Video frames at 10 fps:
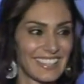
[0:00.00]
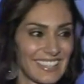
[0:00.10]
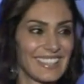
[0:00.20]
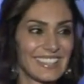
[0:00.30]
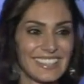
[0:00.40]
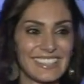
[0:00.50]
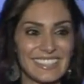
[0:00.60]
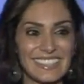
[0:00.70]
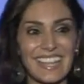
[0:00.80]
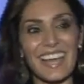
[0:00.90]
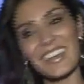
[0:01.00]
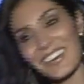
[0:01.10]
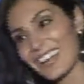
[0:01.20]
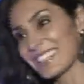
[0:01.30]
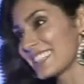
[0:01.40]
Thank,
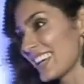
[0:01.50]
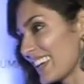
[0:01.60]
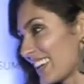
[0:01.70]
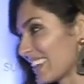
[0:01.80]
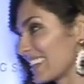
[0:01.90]
Thank you. guys. Thank, Thank